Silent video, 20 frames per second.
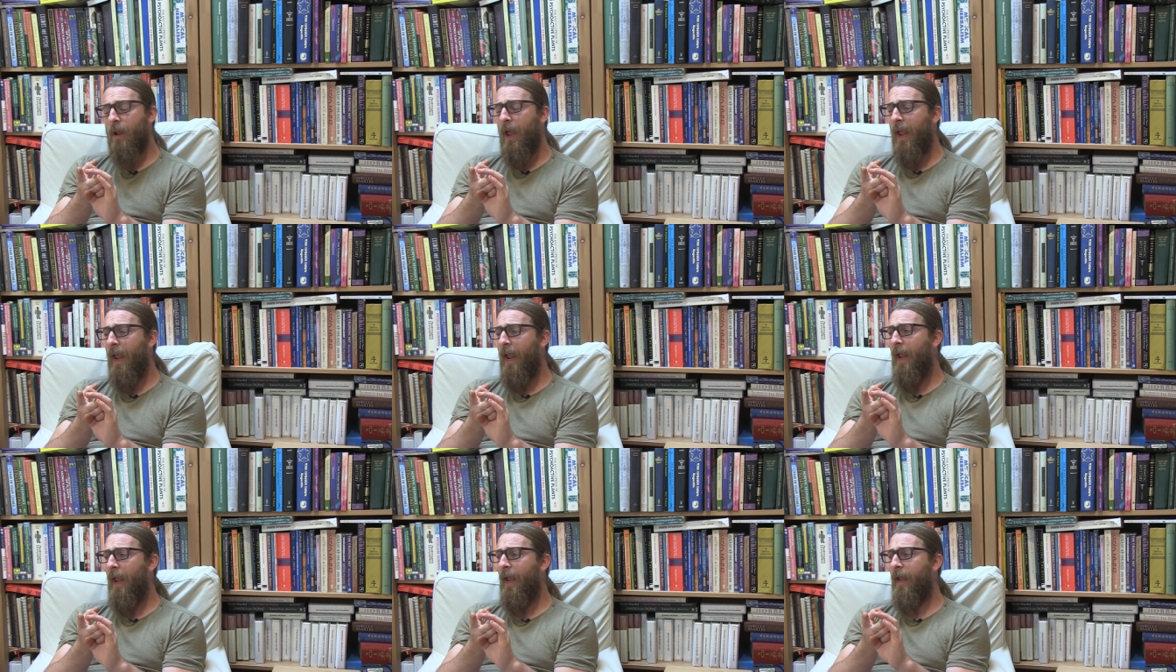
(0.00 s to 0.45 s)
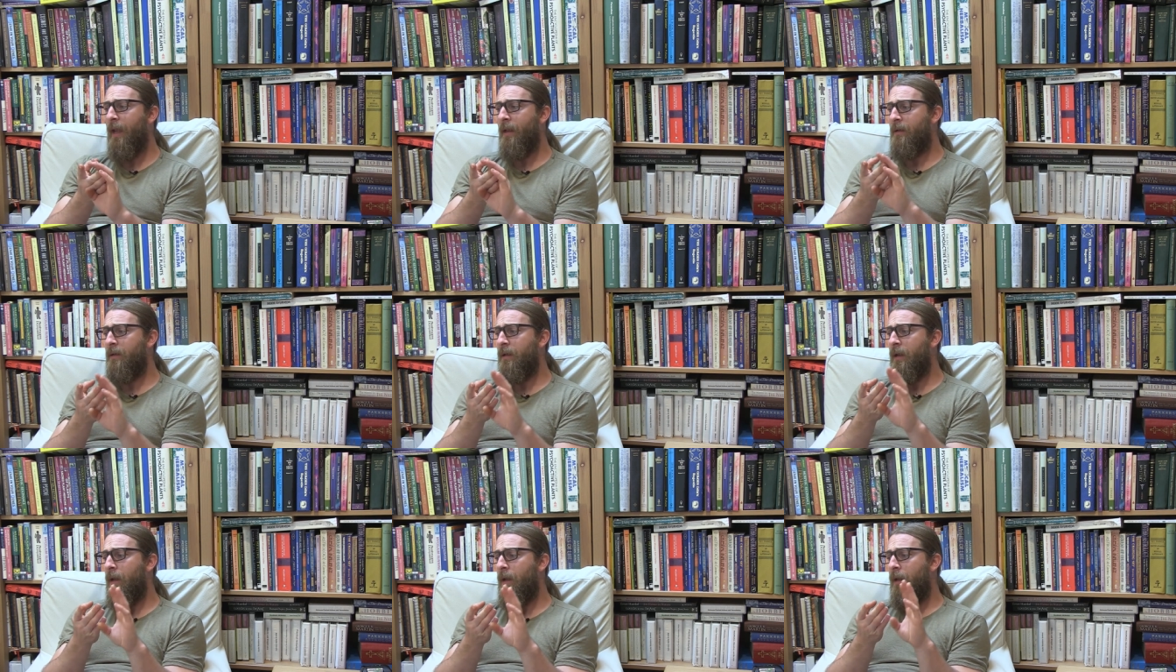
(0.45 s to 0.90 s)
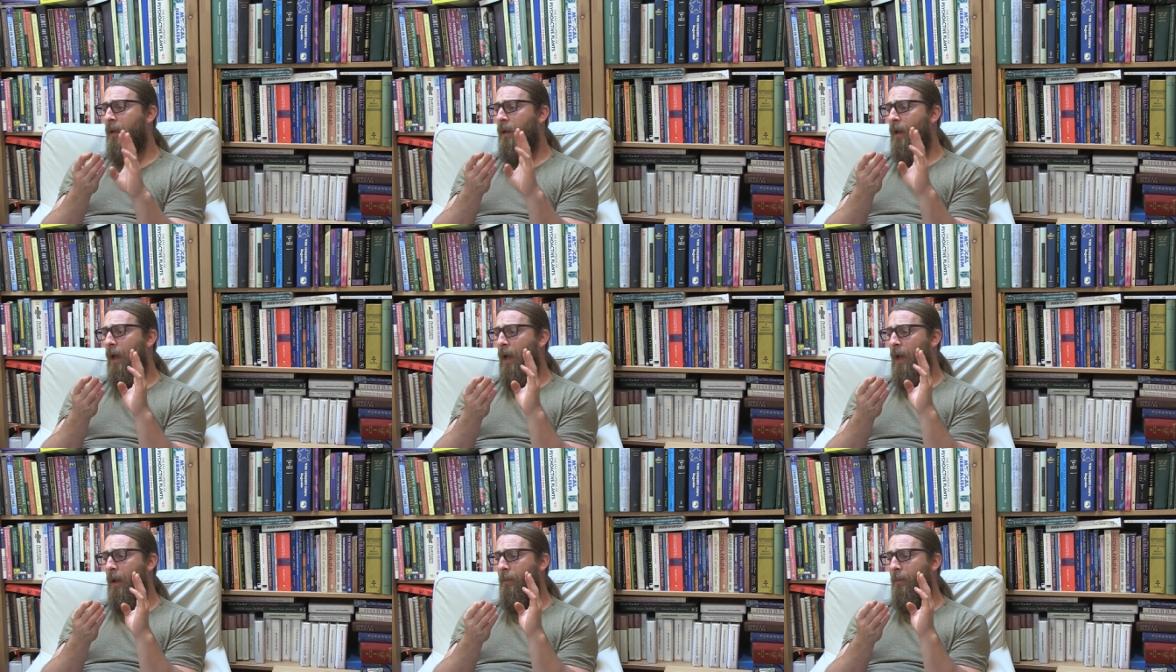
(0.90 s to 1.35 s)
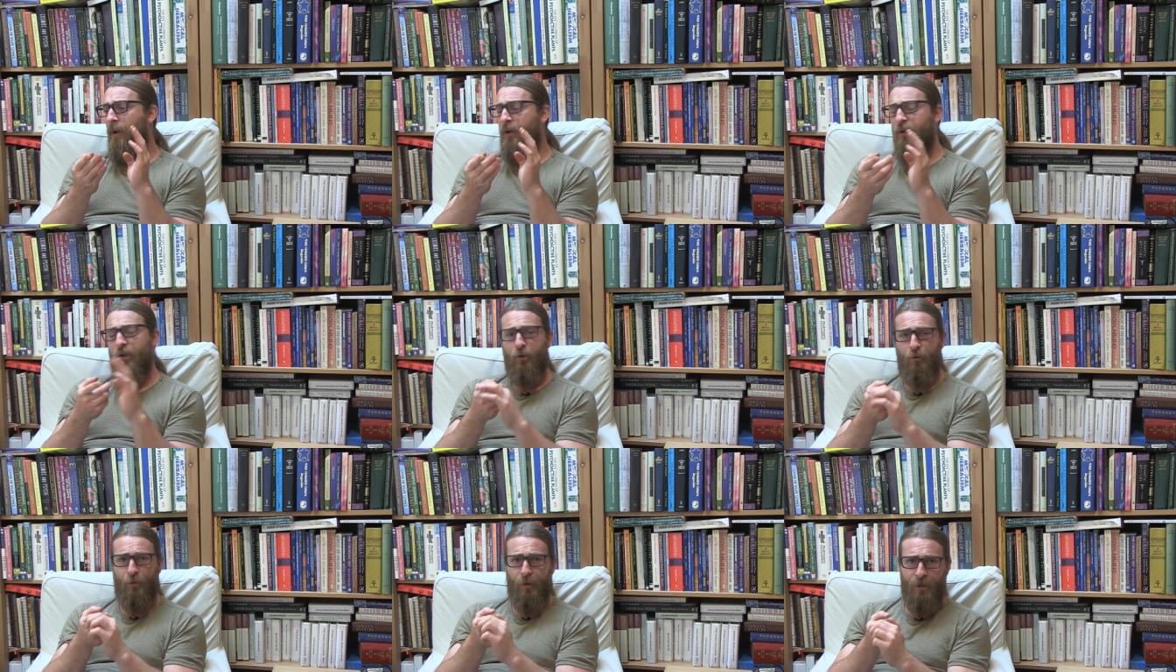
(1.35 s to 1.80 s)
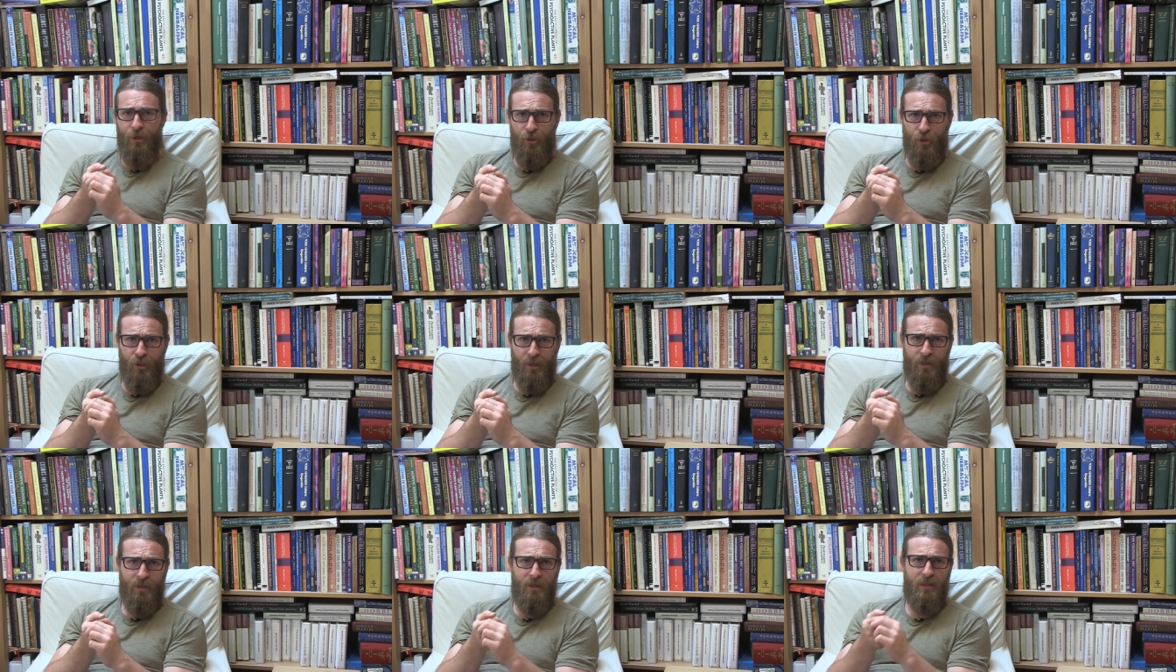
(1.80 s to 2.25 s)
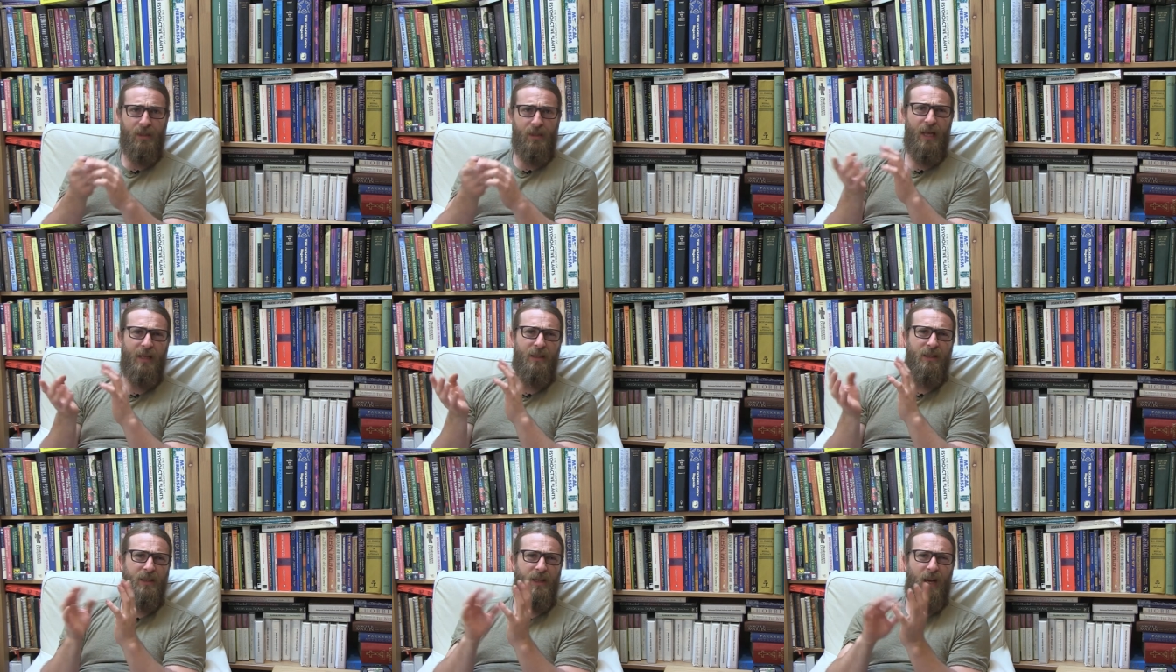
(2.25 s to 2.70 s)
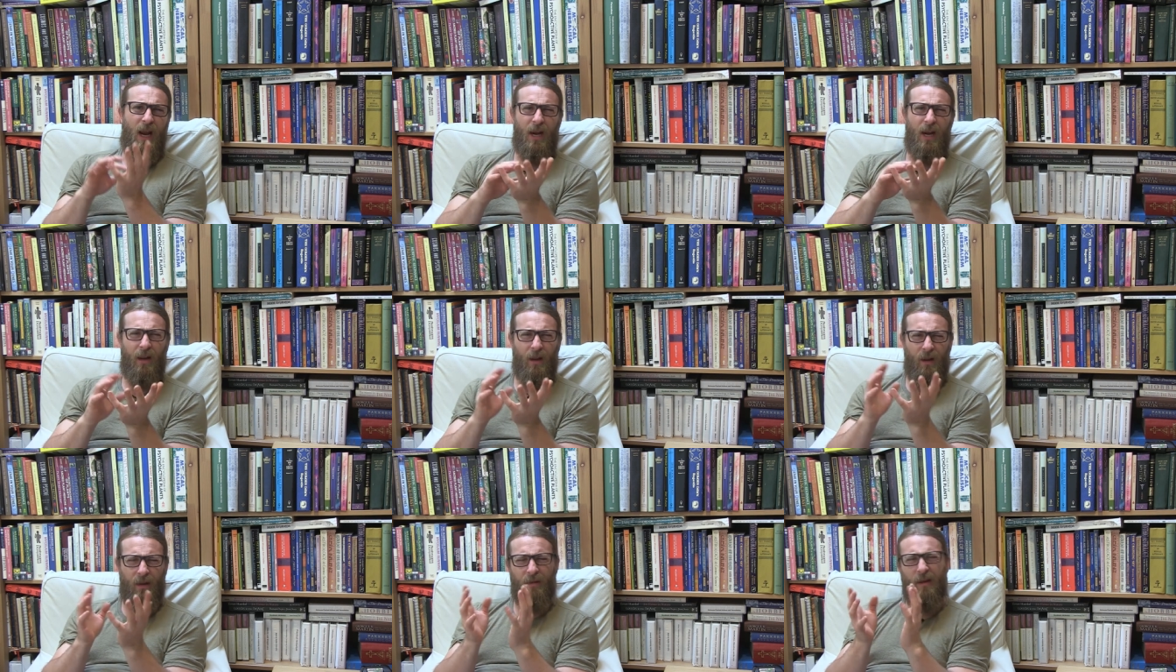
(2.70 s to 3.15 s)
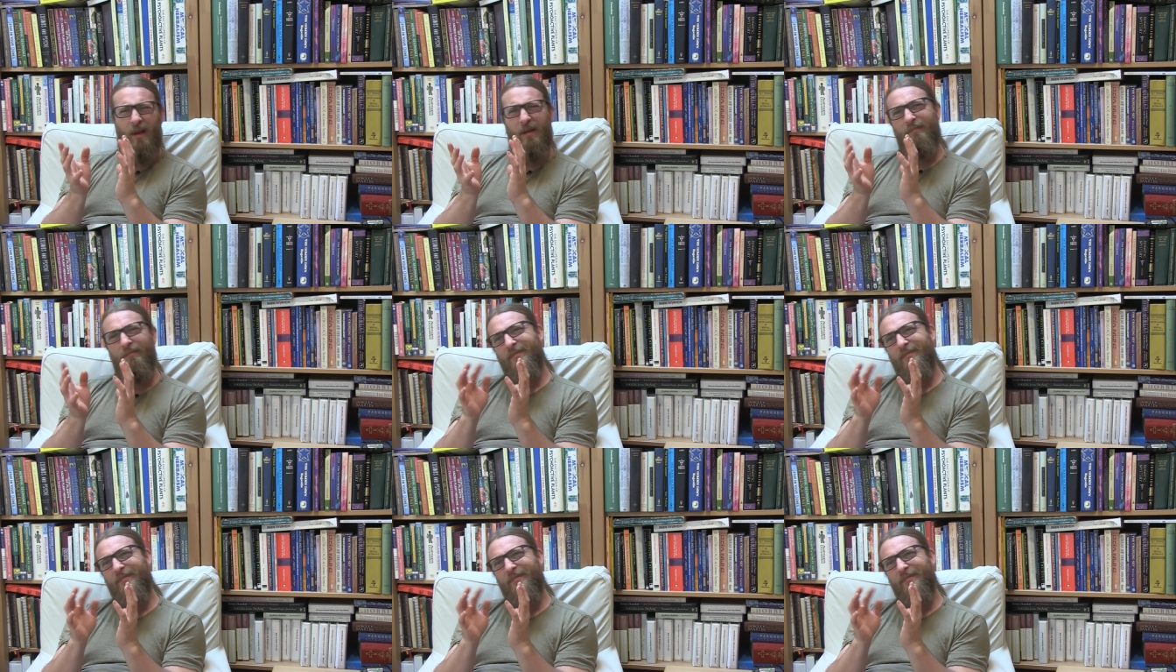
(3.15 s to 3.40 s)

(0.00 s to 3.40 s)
And um, astringents, that's kind of,